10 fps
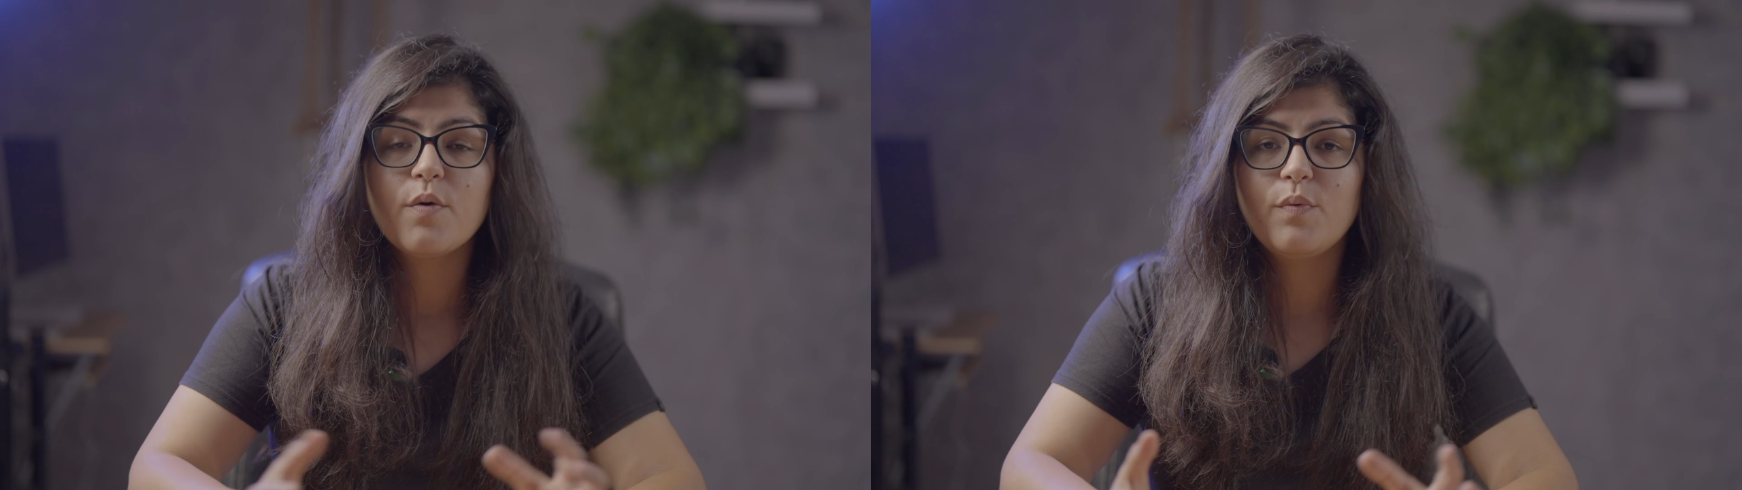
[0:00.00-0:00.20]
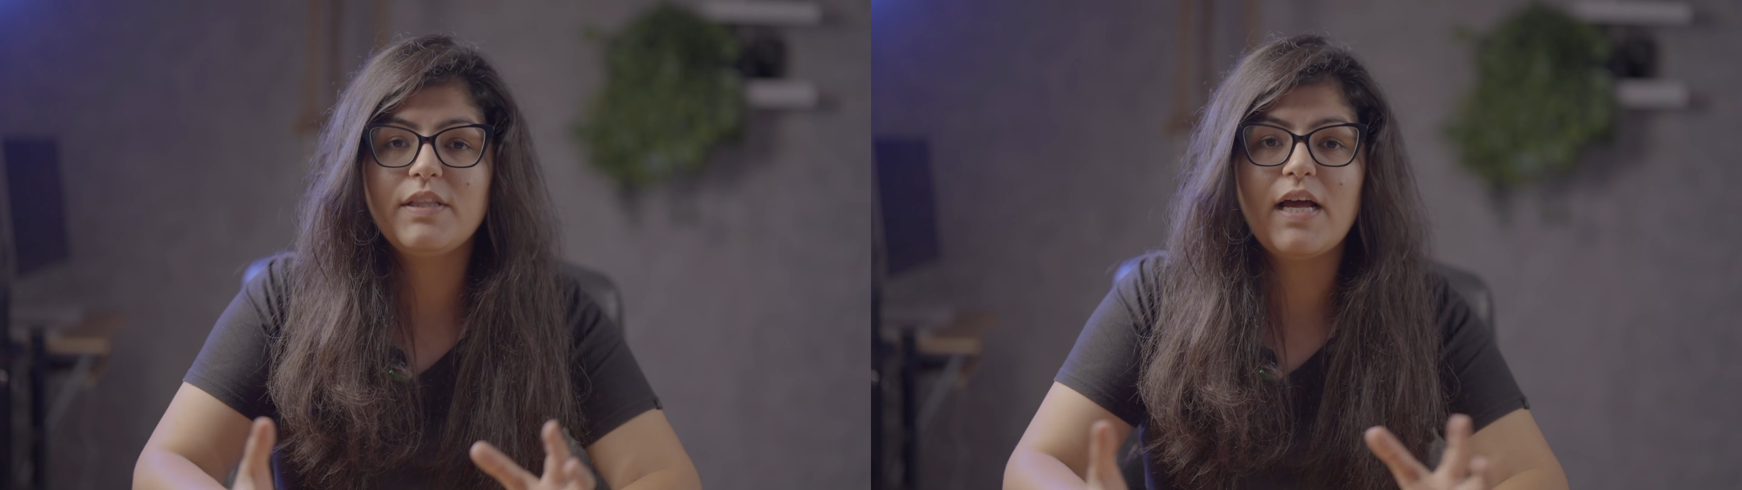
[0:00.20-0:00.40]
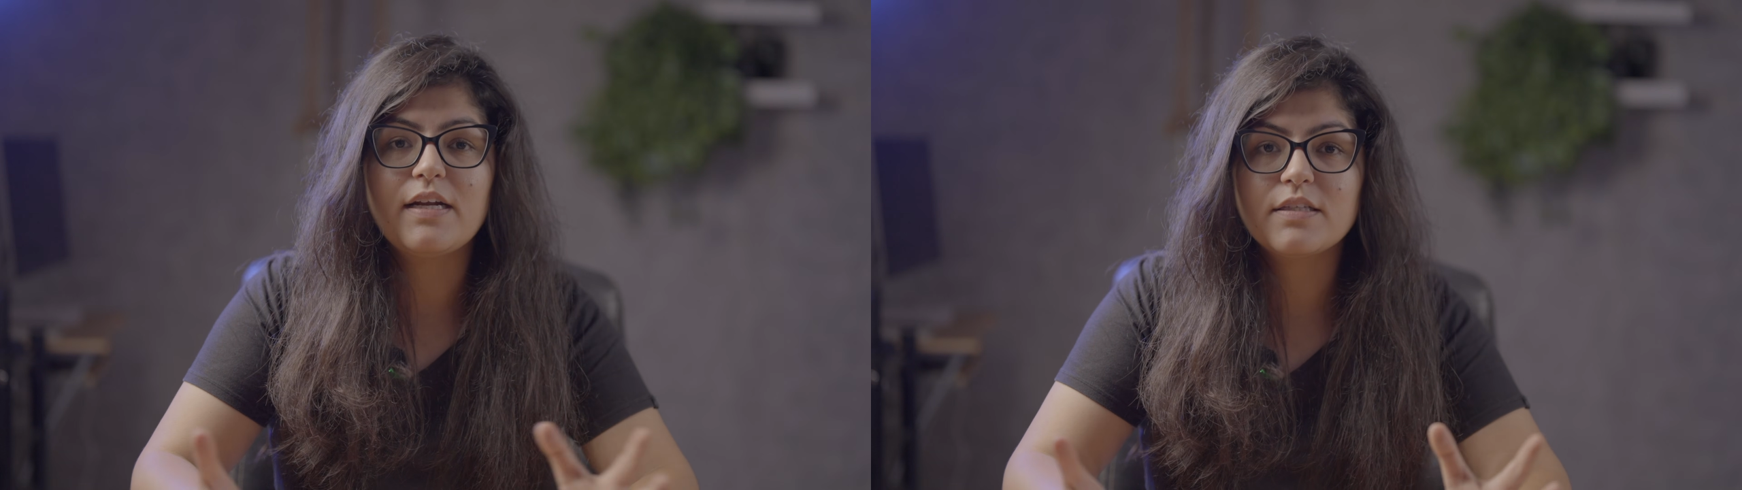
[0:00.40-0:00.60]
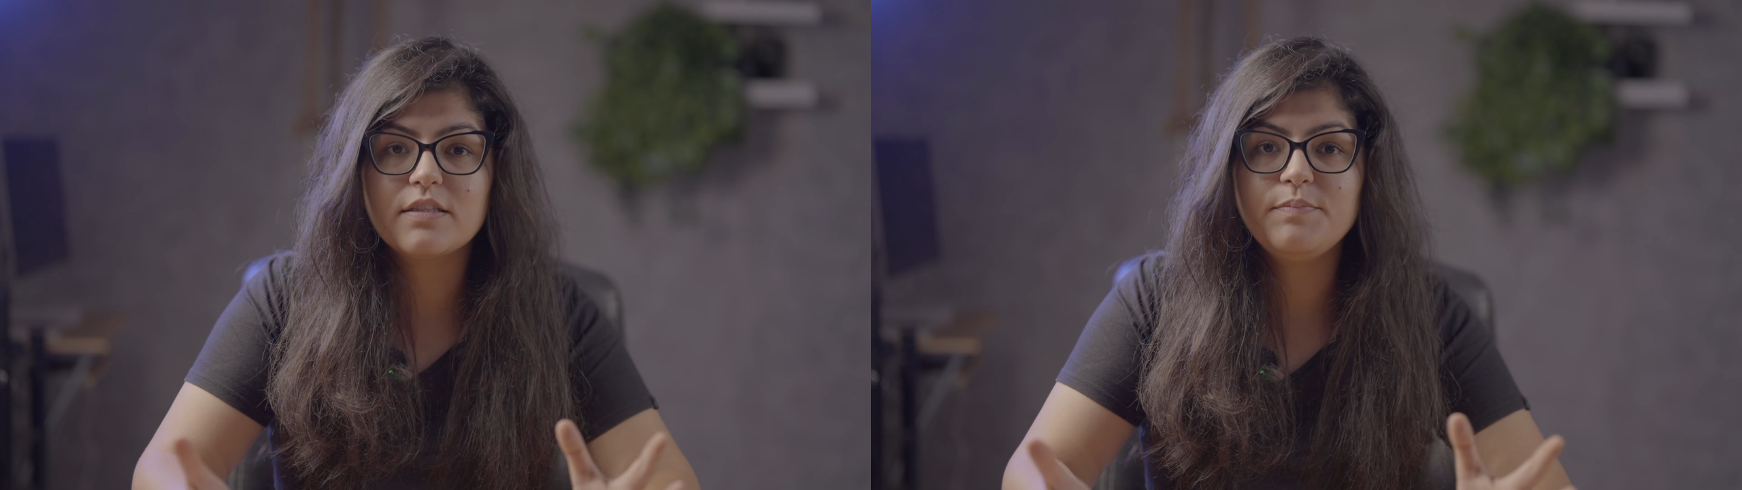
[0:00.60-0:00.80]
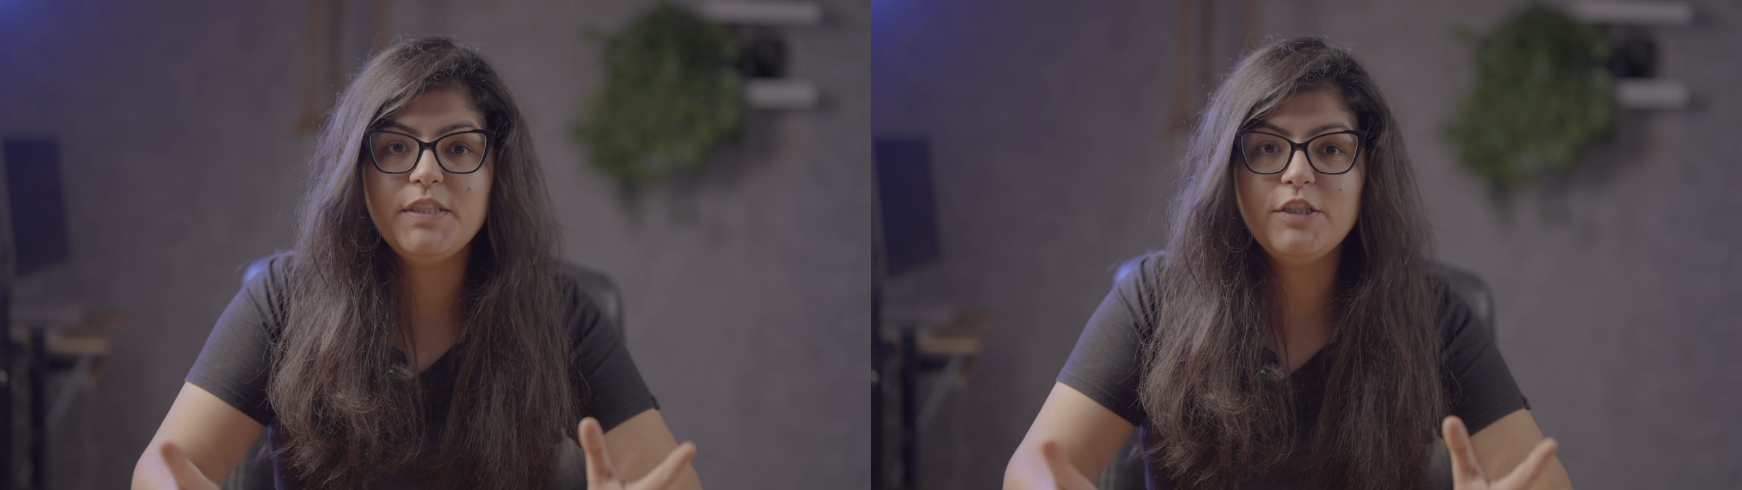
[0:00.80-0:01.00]
Well, that
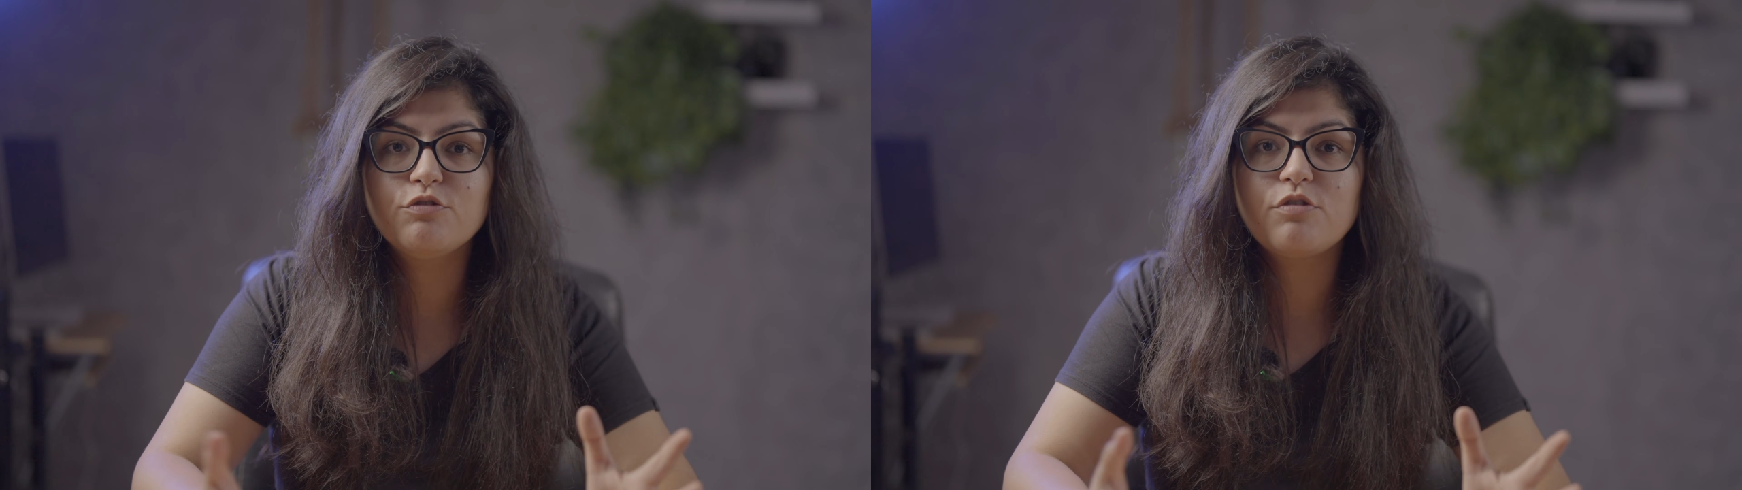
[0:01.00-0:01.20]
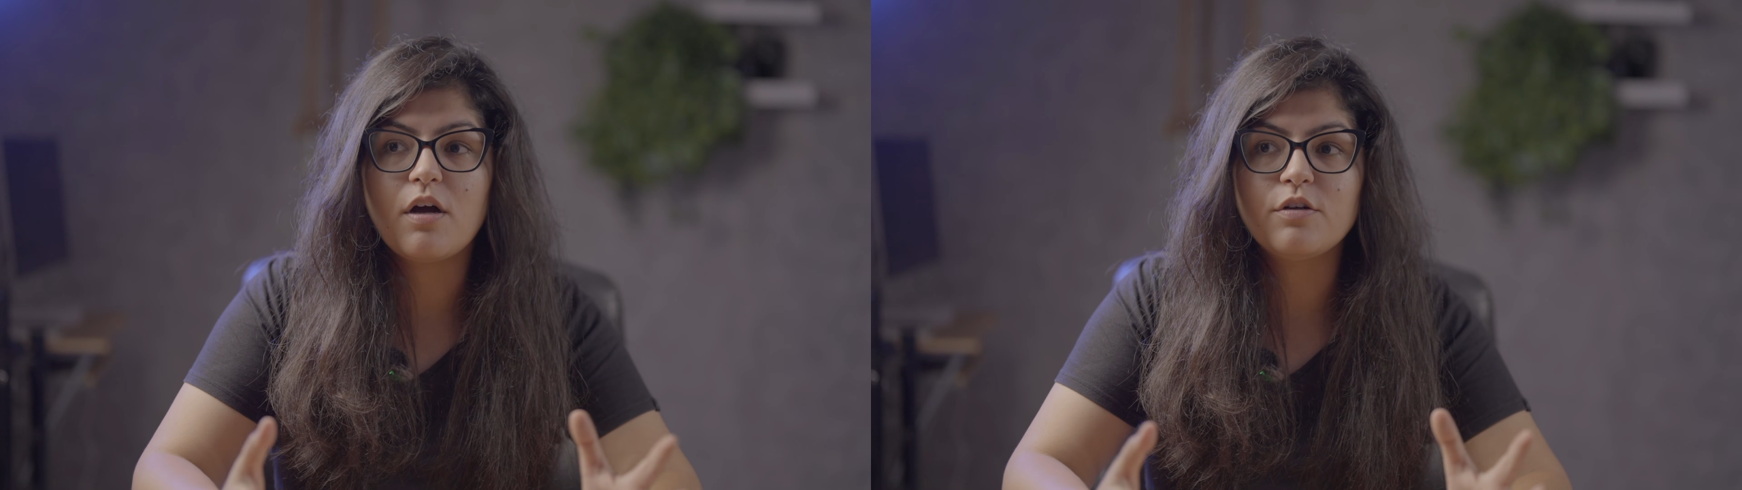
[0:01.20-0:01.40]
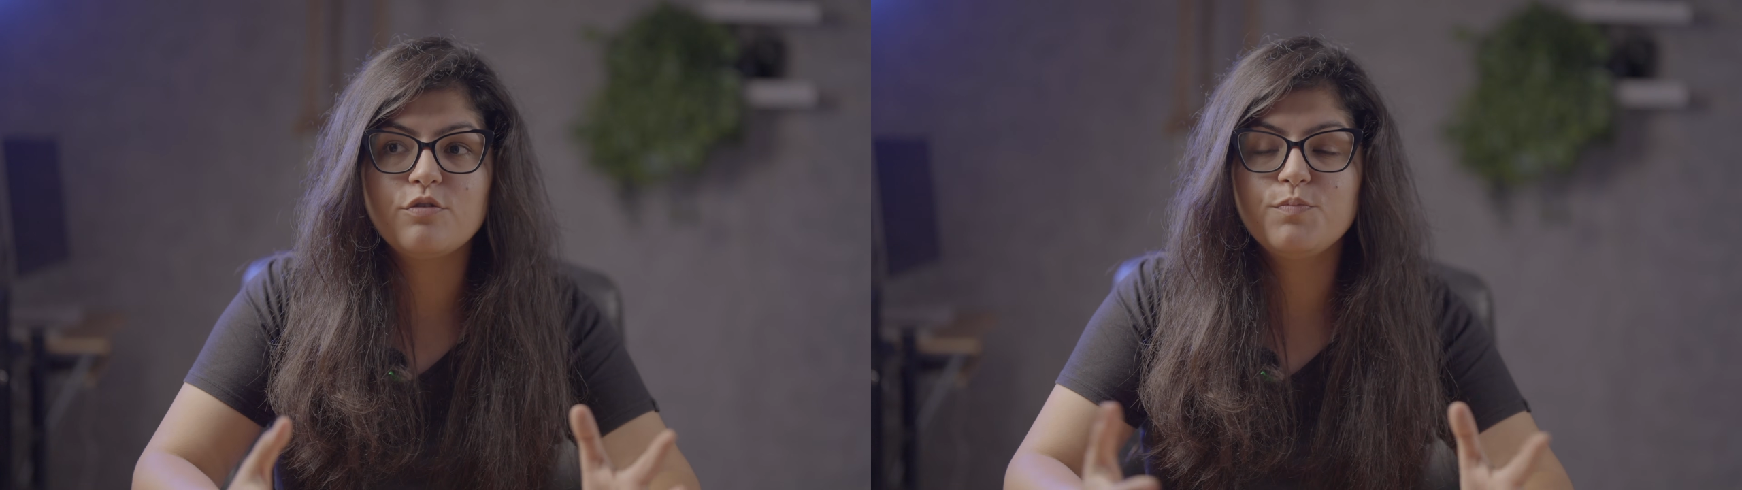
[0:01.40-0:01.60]
doesn't mean you can't